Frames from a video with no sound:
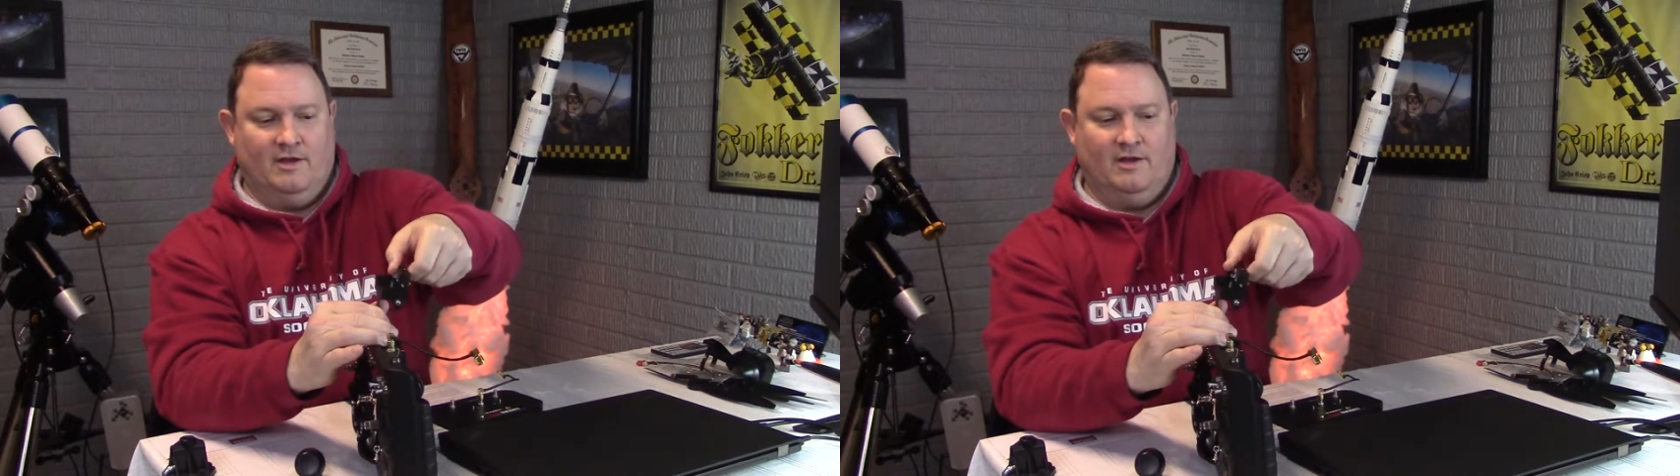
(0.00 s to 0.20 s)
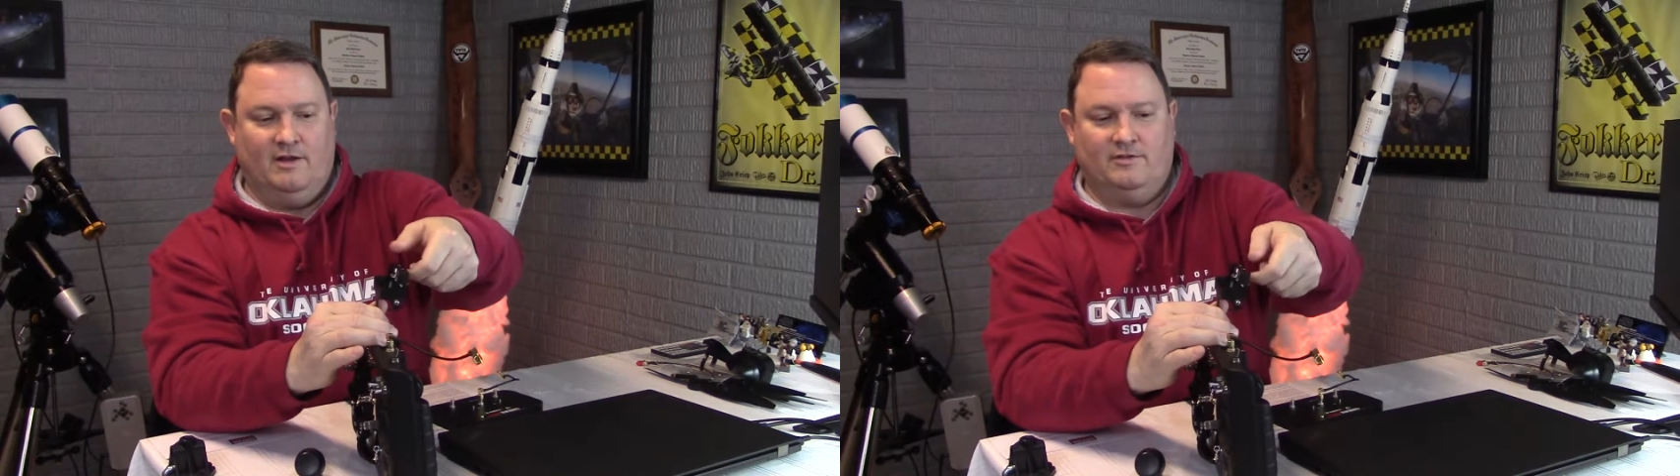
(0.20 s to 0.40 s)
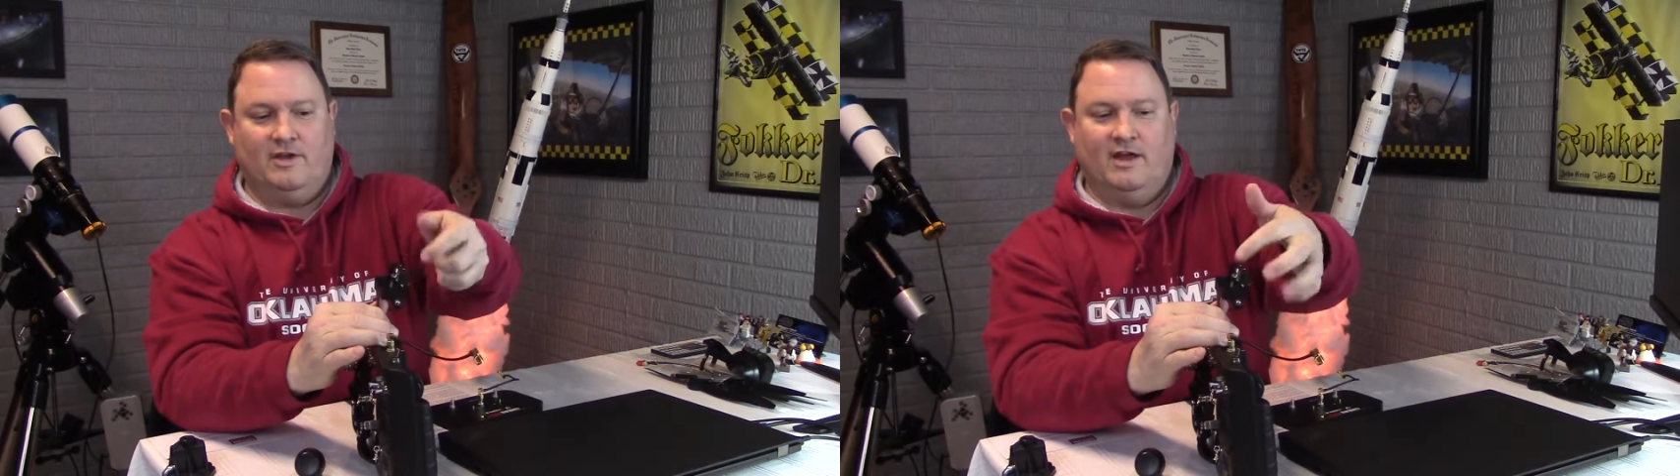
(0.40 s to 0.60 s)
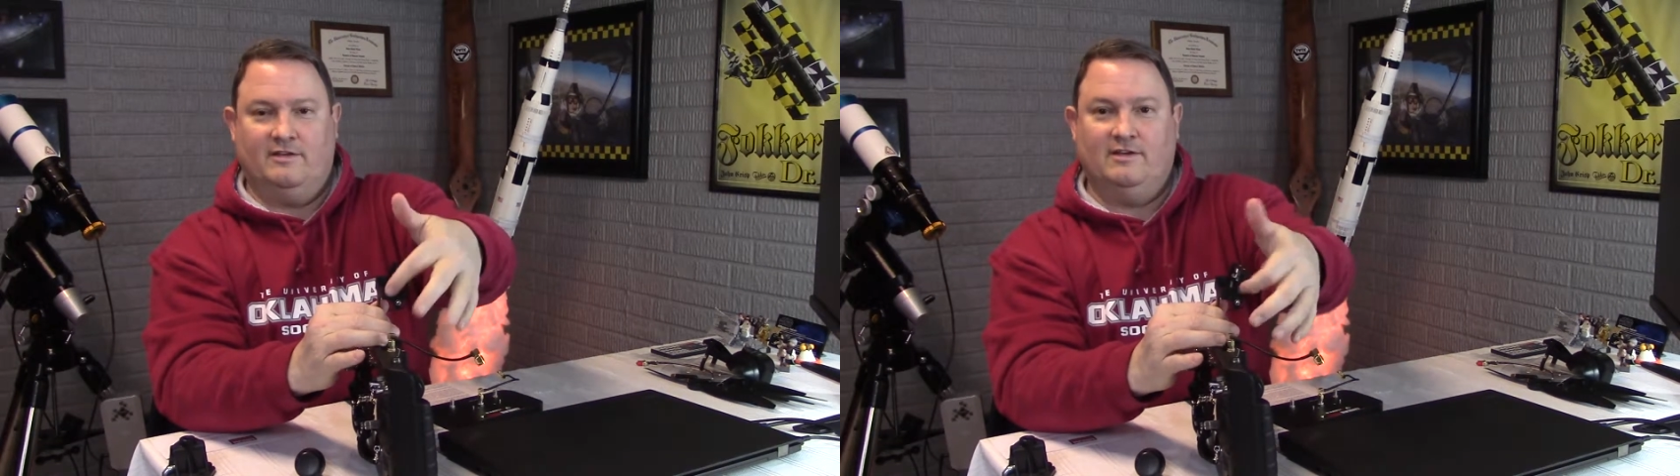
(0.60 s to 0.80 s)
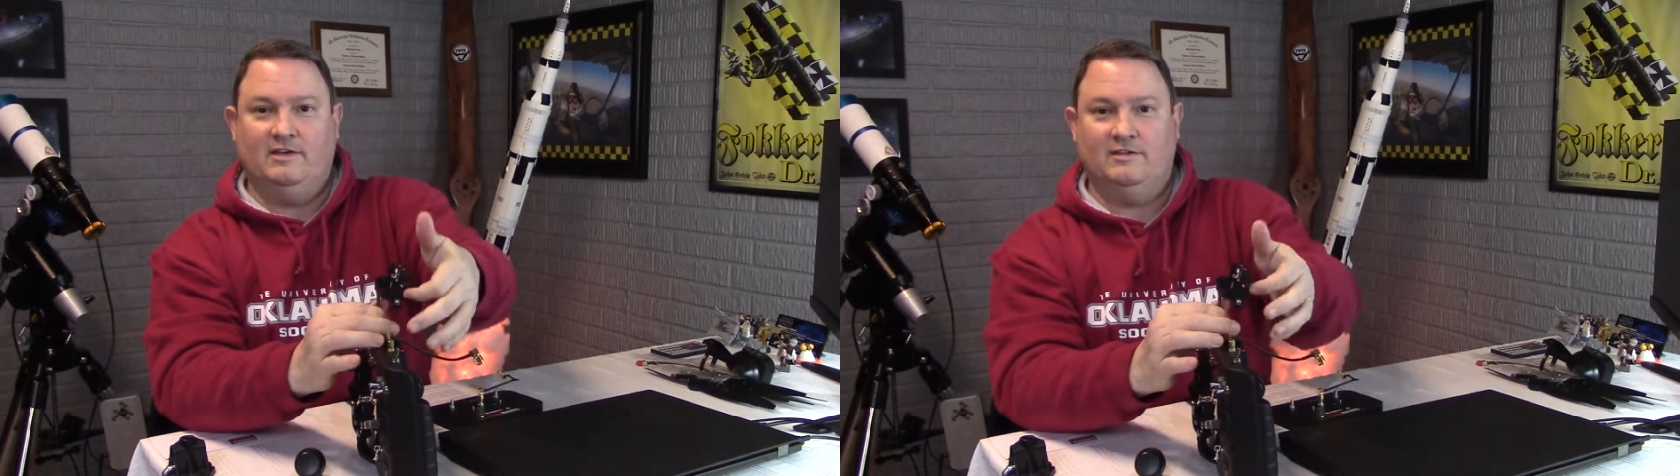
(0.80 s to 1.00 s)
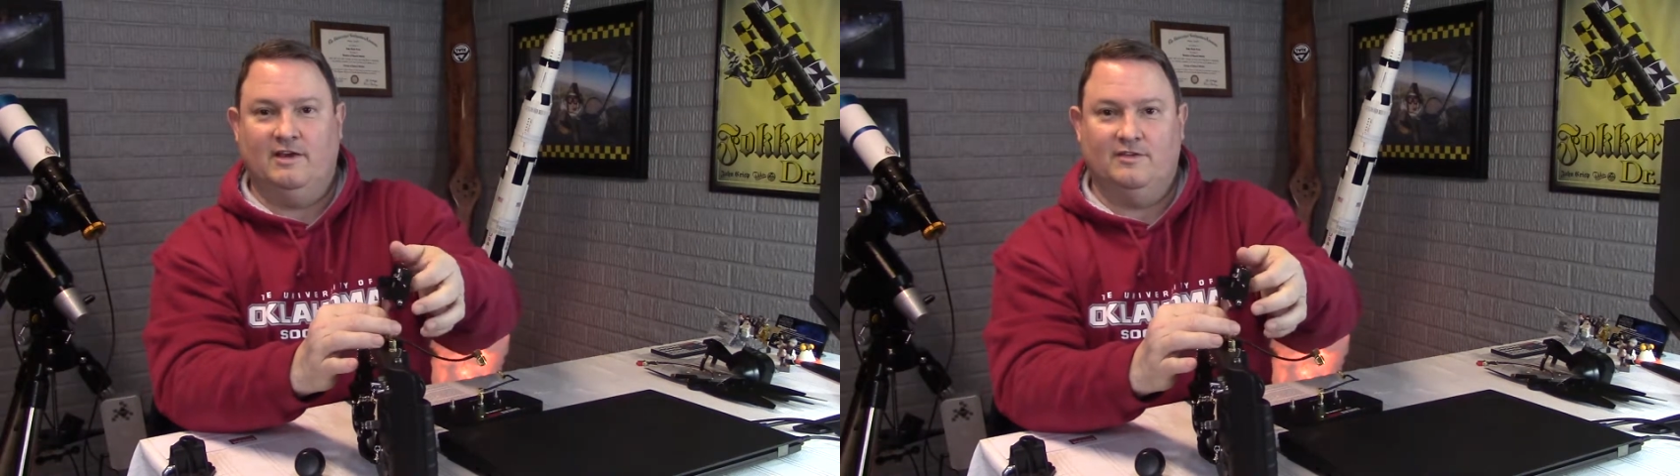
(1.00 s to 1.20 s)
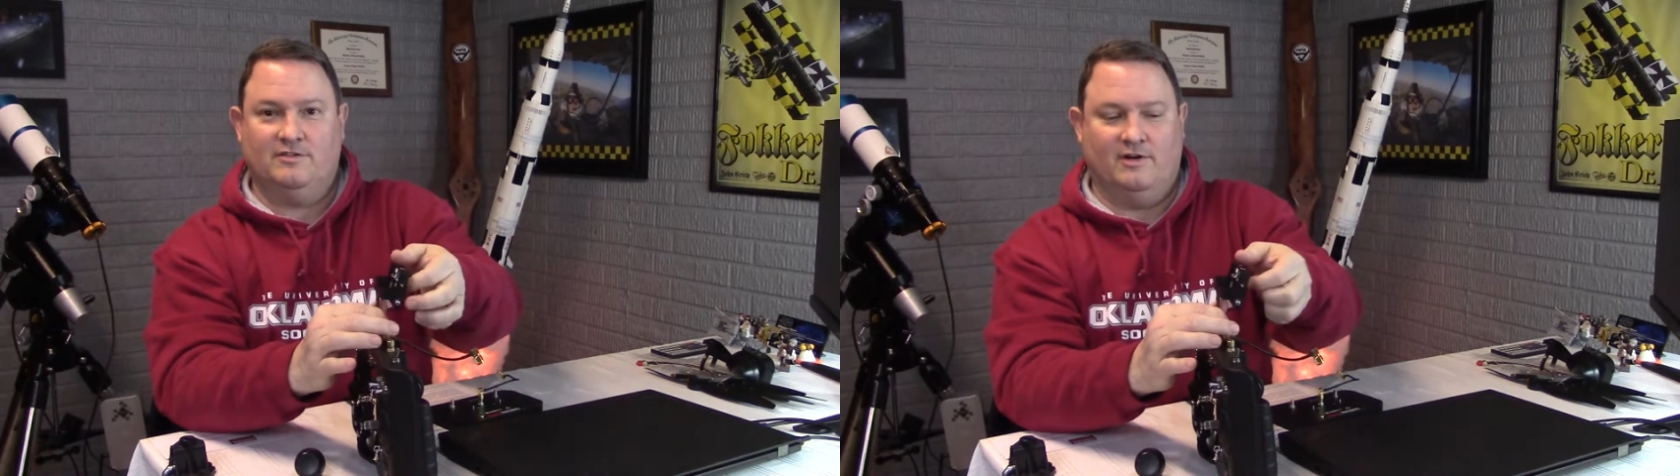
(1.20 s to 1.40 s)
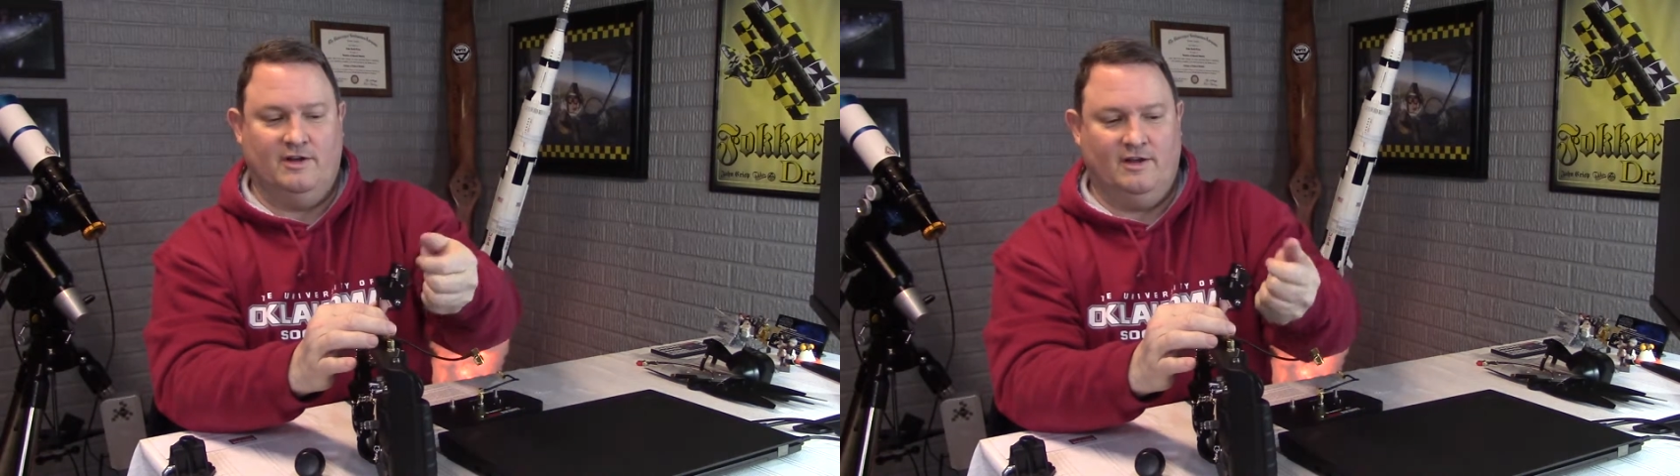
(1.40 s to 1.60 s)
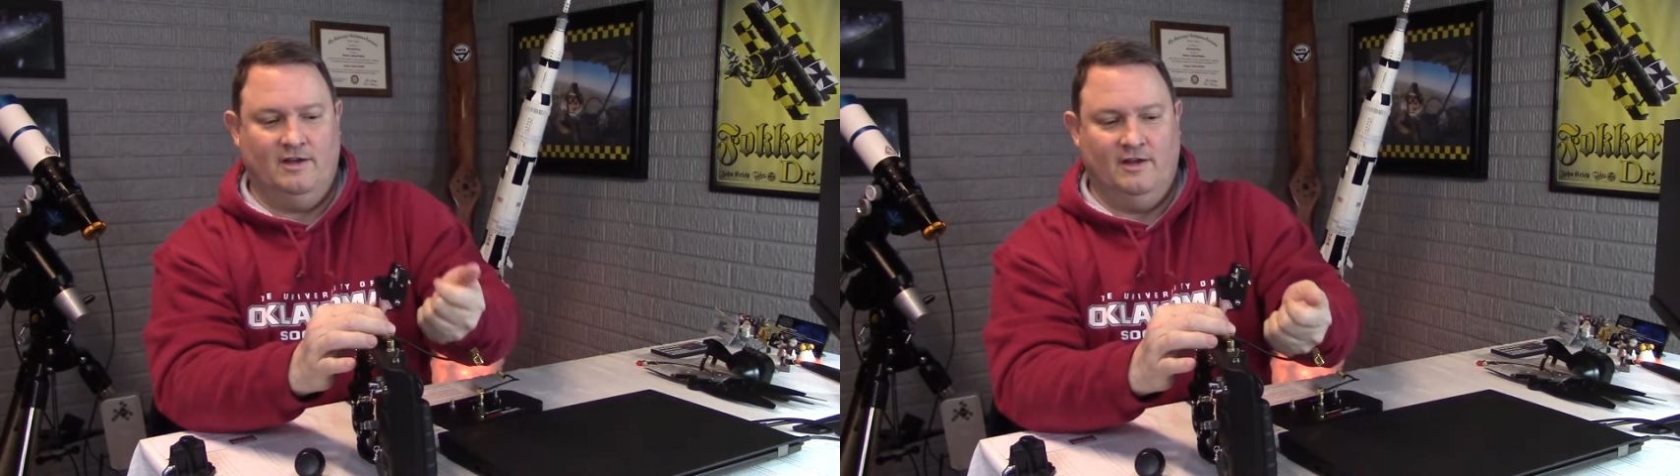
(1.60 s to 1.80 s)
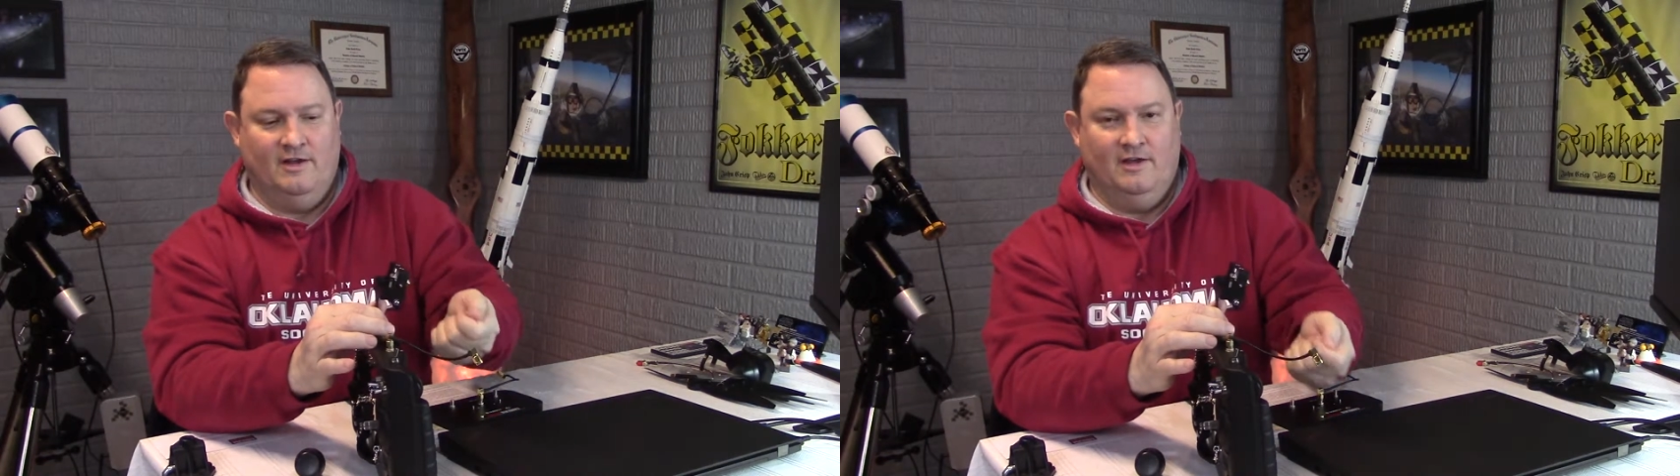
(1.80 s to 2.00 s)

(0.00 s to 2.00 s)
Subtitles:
and it's got detents on it.